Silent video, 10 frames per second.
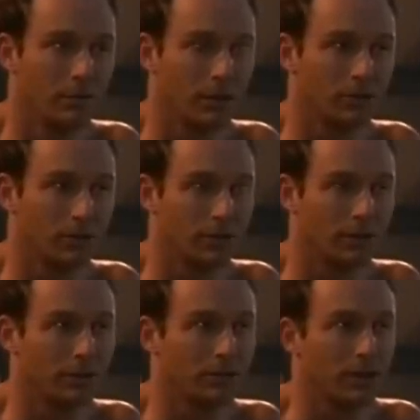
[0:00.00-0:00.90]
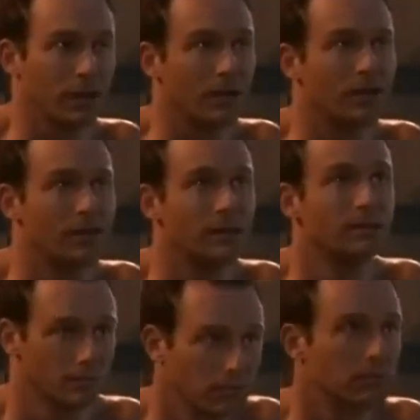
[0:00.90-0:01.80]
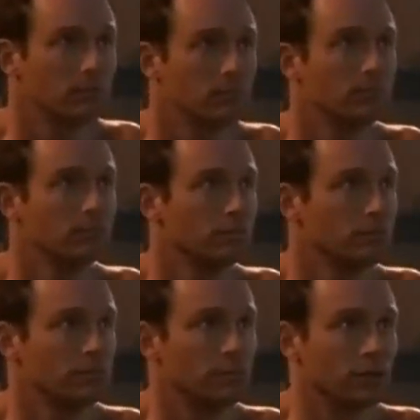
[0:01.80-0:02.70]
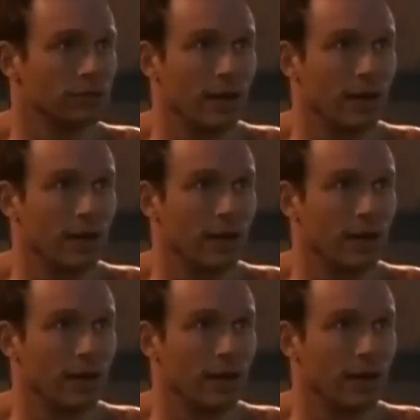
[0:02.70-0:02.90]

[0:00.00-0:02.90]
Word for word: You make sure that you uh, look